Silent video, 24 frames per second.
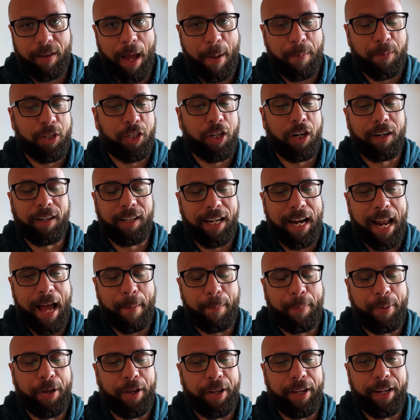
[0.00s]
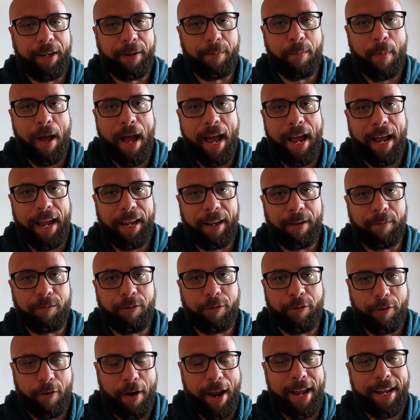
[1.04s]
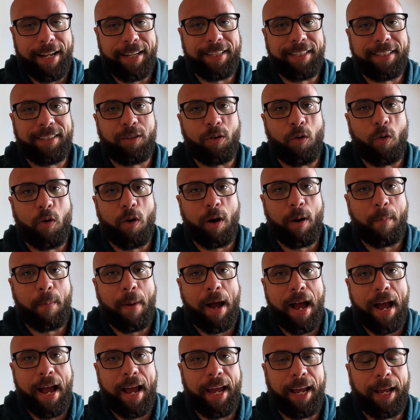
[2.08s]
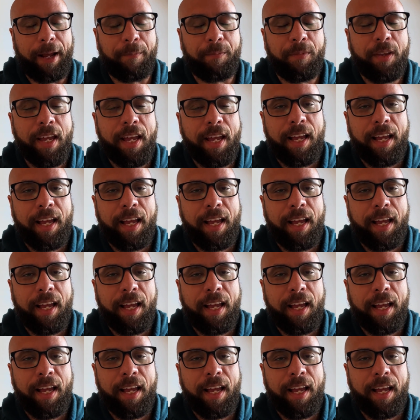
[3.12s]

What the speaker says: I'm certainly not putting my friends or my